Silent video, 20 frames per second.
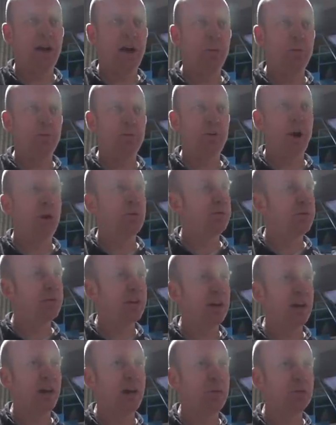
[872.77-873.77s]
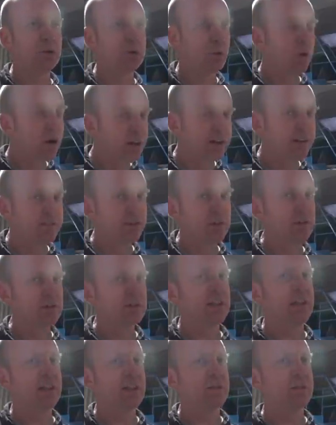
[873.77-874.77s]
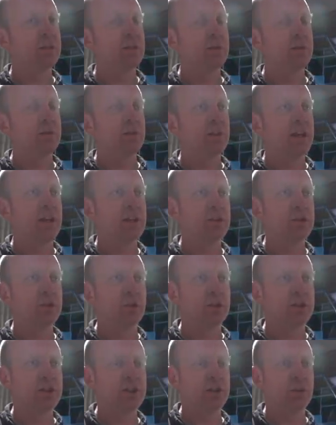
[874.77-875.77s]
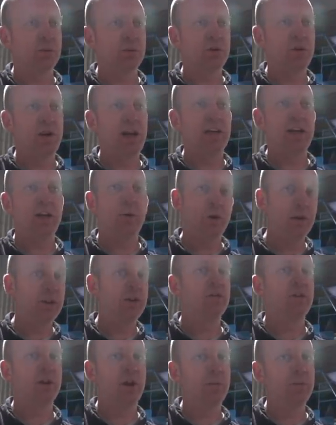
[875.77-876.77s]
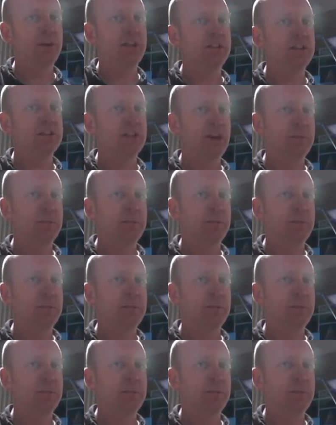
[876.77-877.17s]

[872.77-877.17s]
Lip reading: I don't think, it was quite difficult to get the torch set up correctly with the flow meters.